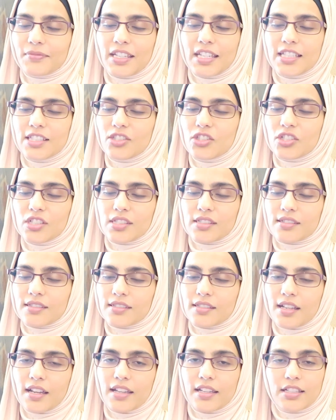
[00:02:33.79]

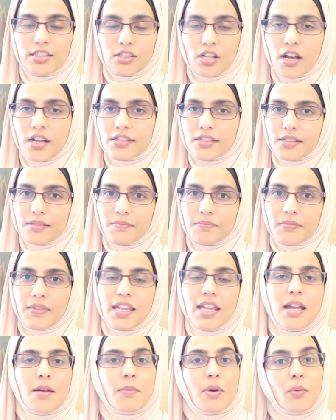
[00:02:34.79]
it's awesome.
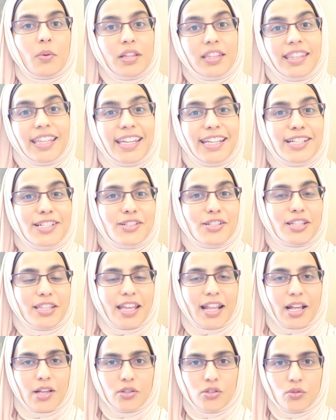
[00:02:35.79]
But one thing
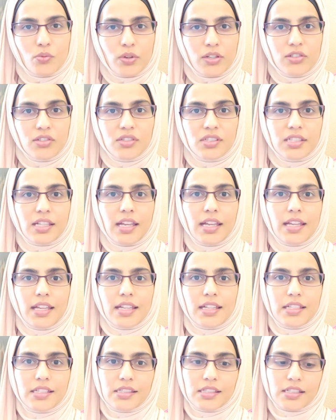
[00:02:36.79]
that I do want to
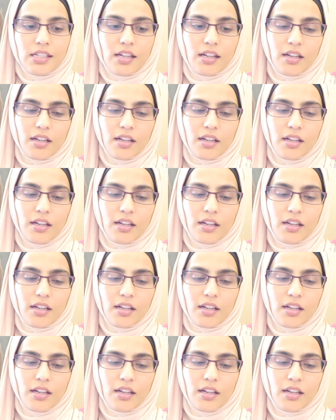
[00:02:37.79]
say is,